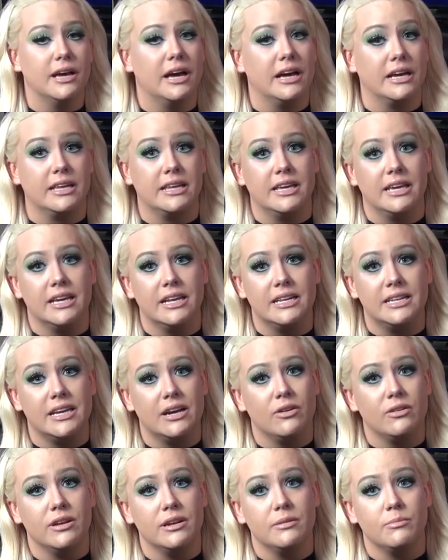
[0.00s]
a kid
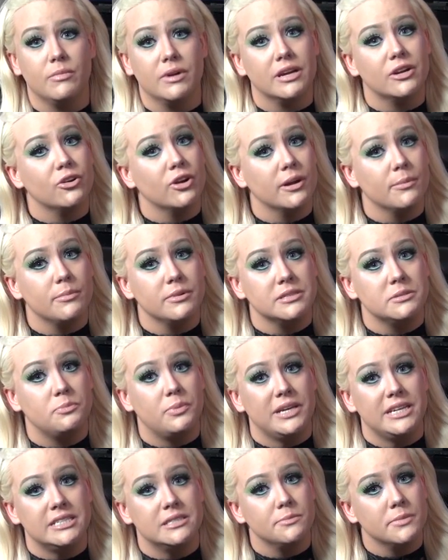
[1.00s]
down in my grandma's
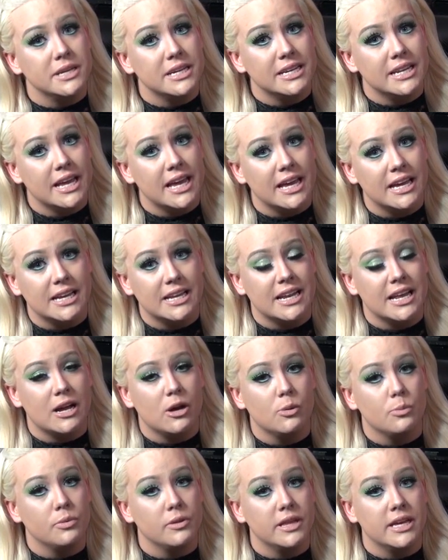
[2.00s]
basement hanging
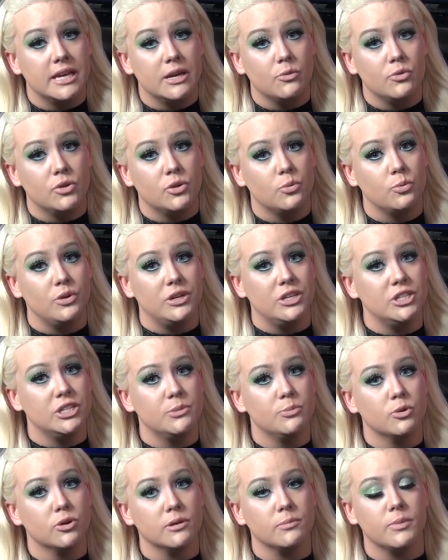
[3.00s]
out playing with a
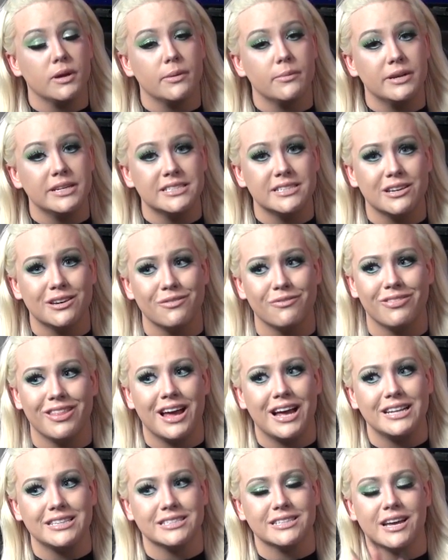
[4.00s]
Ouija board by myself,
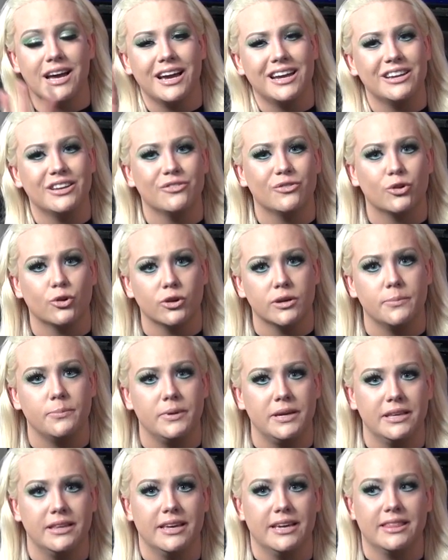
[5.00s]
that's kind of
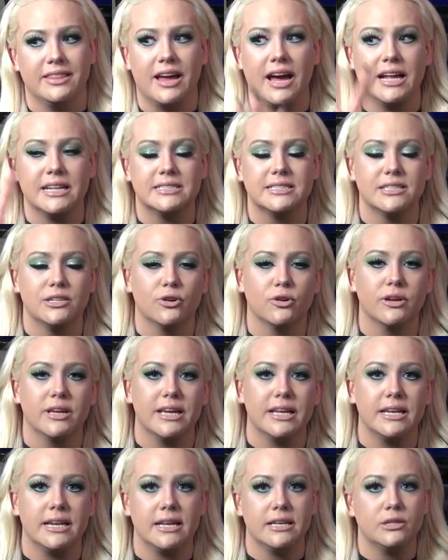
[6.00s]
creepy. Like that's, you're
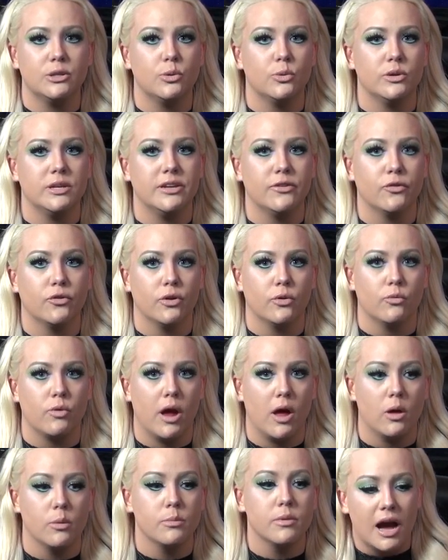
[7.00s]
getting into a different
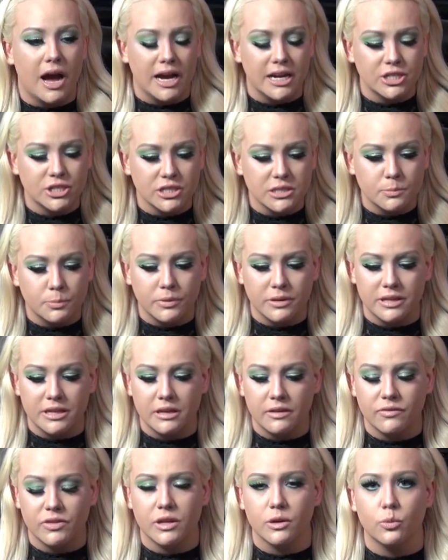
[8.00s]
realm. I just
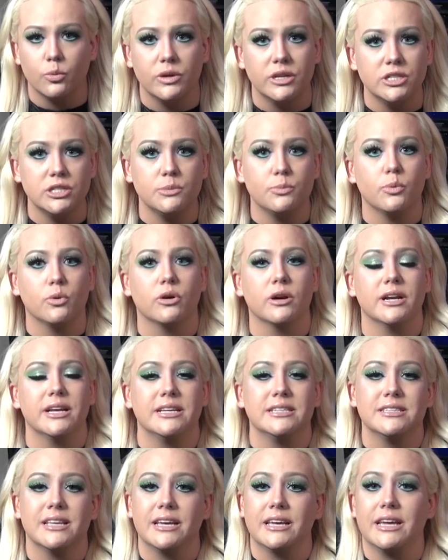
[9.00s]
believe that a Ouija board
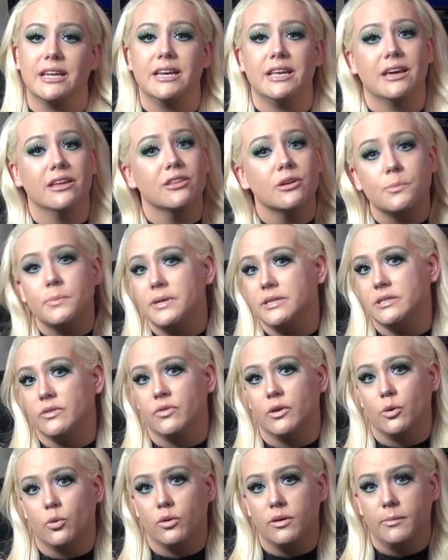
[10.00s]
is like any other piece
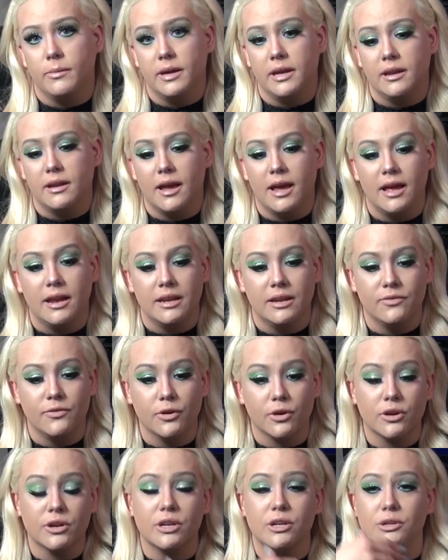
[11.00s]
of equipment. And if
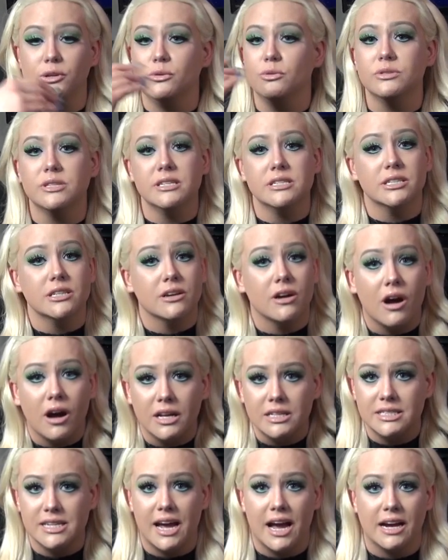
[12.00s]
you're gonna use it to
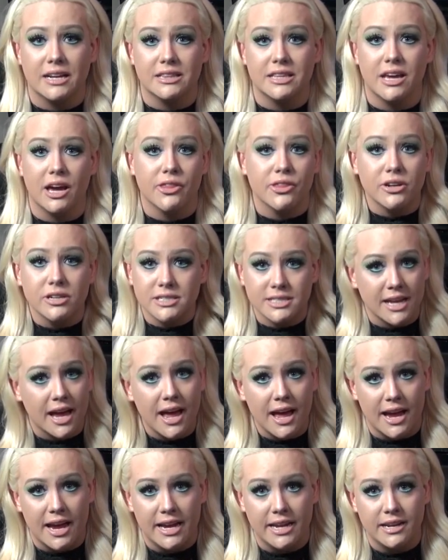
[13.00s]
contact the other
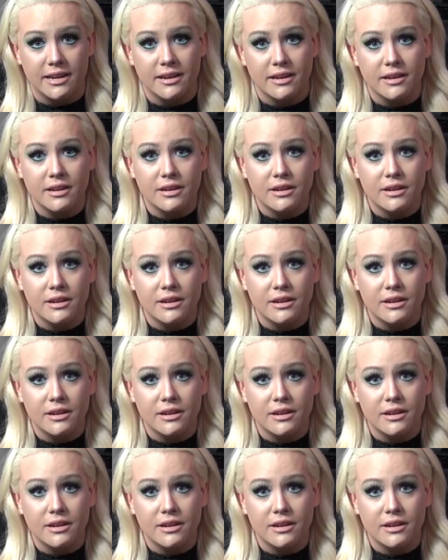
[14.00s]
side,